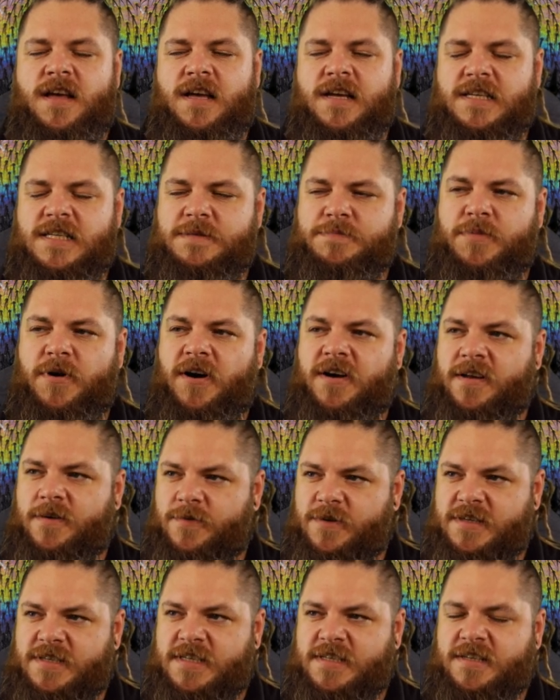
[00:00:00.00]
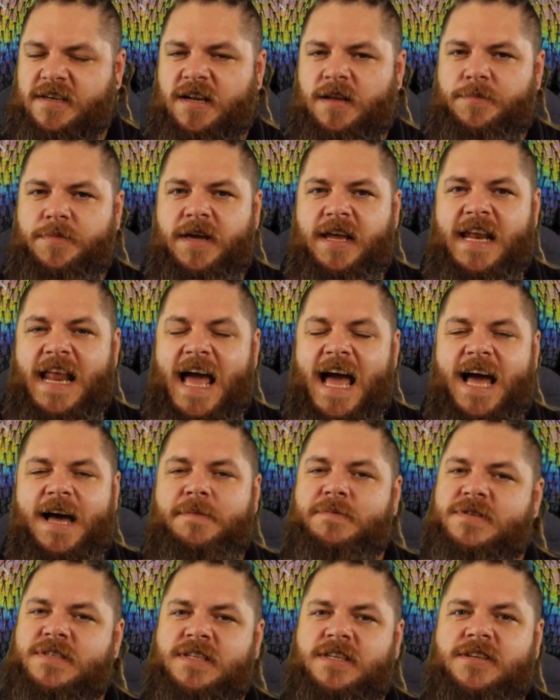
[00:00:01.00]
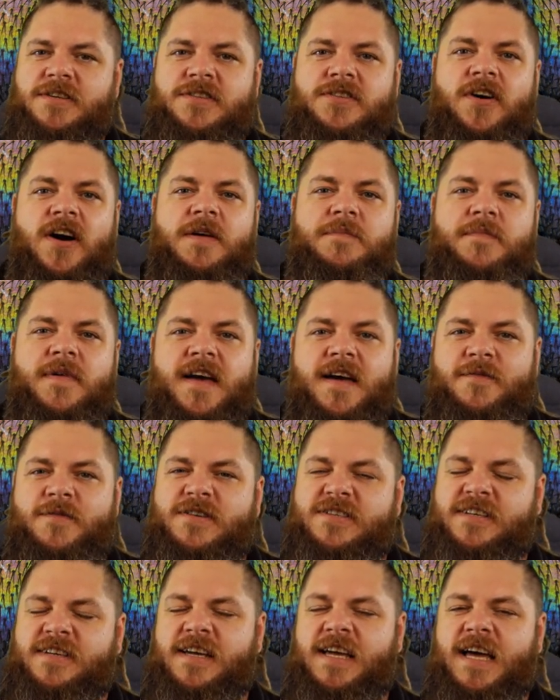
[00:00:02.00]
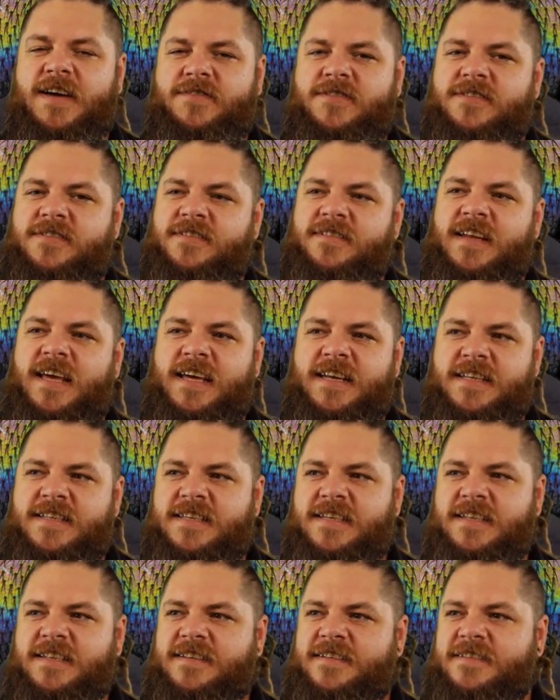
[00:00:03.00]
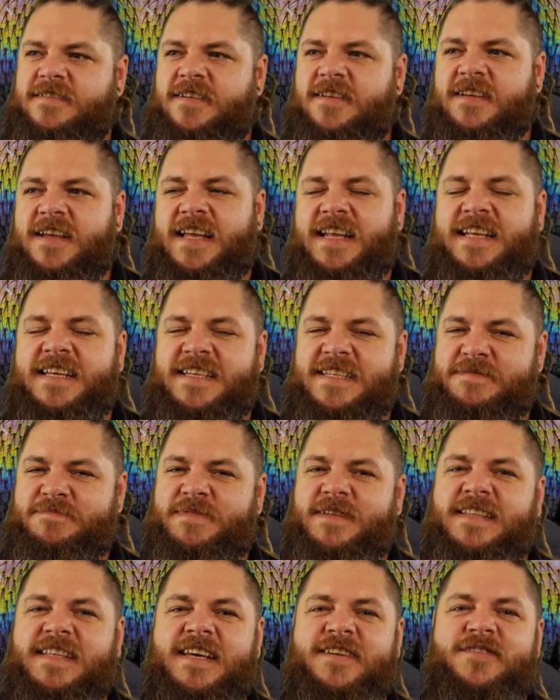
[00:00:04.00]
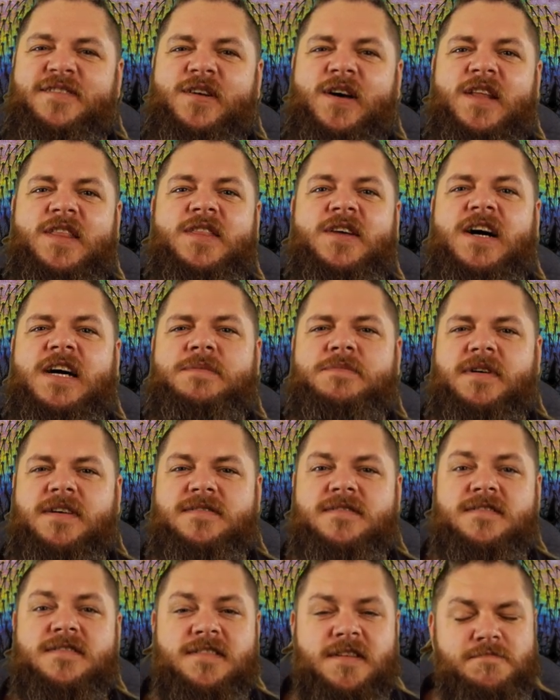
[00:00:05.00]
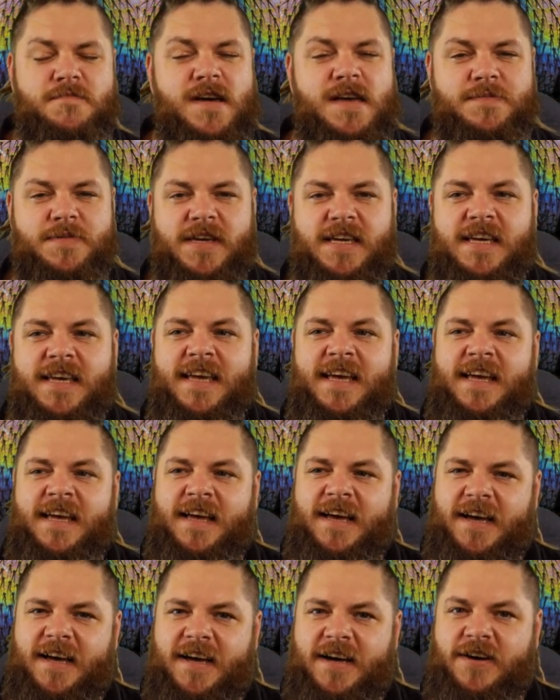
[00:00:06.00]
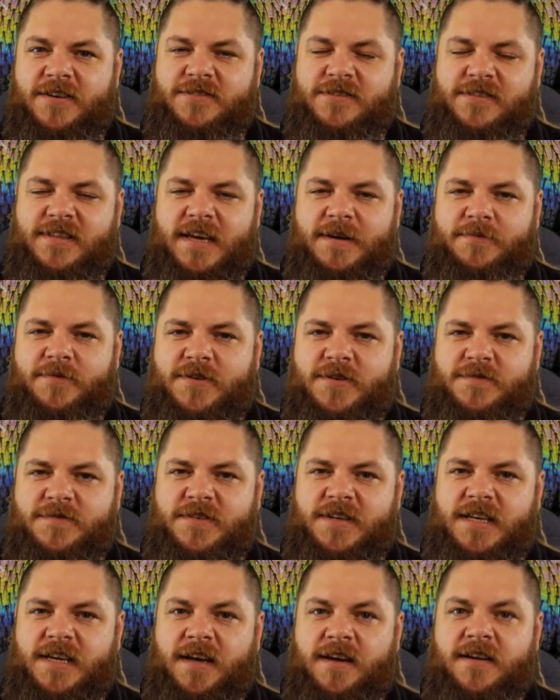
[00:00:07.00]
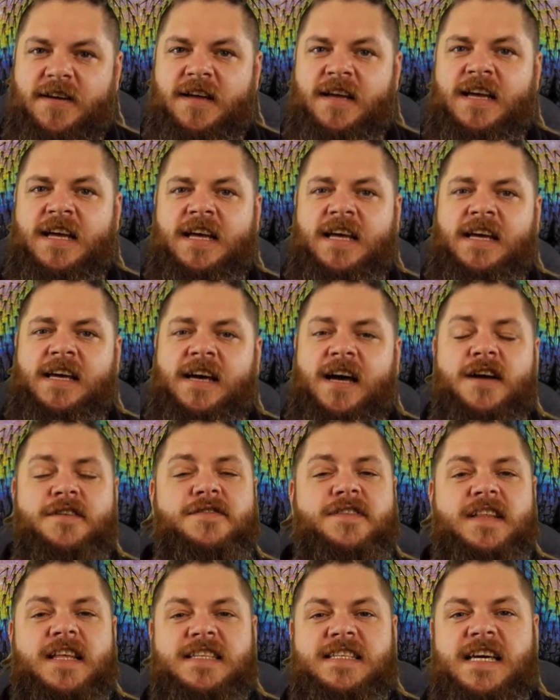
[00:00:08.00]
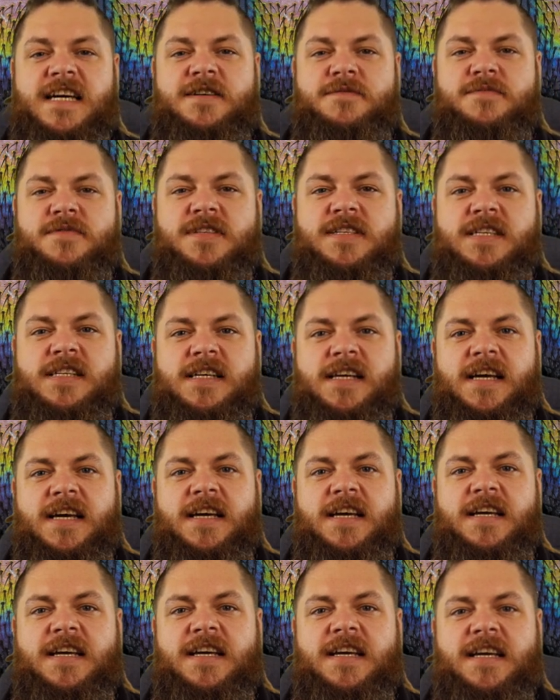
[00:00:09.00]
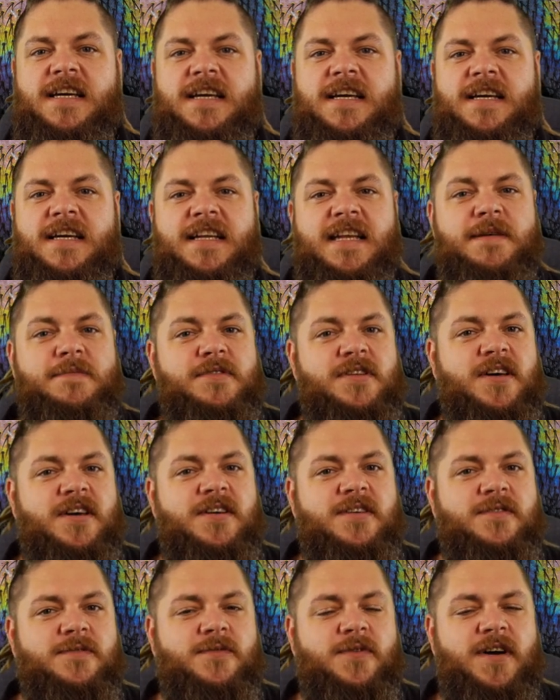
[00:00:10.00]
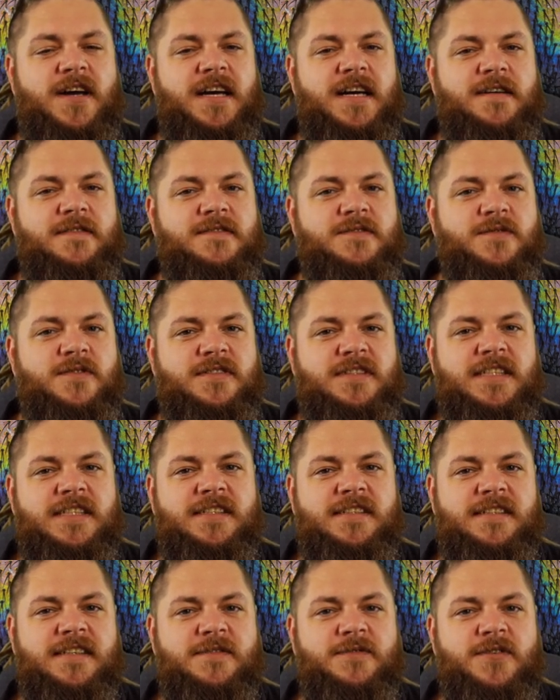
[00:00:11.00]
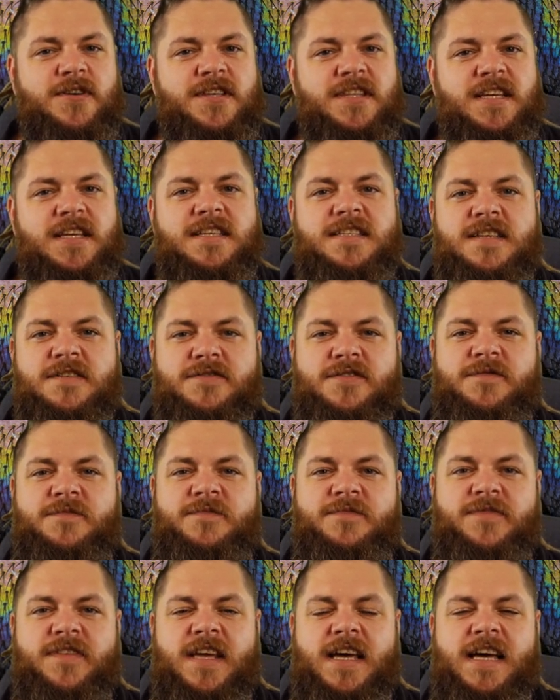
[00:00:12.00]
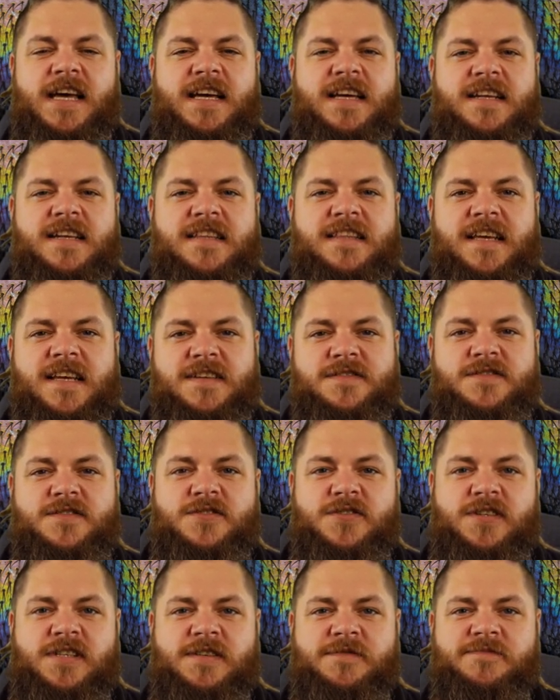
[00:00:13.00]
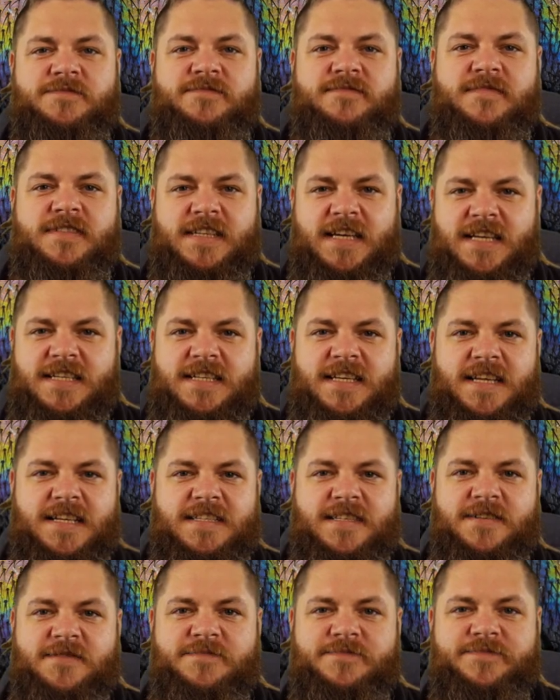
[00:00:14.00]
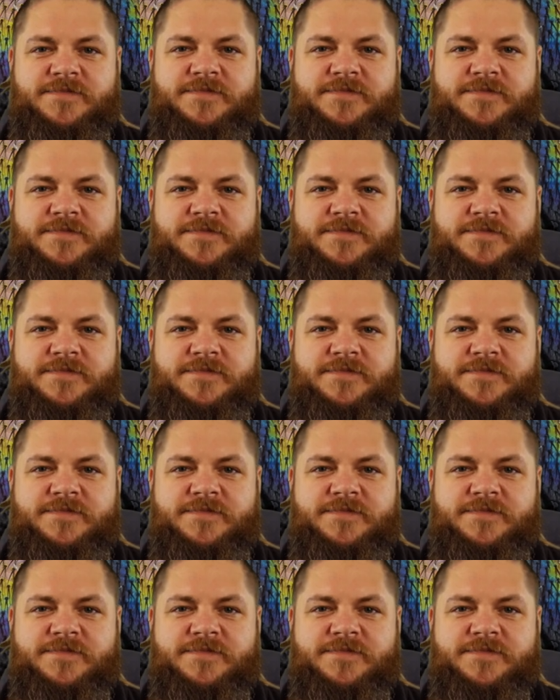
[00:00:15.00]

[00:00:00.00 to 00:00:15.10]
spider, which is going to be an absolute nightmare, which I haven't edited and it's been there for like 9 months, so maybe I'll do that one on video. Hopefully this helped. Let me know what helped, what didn't, what you think's different, and thanks for joining. Catch you later.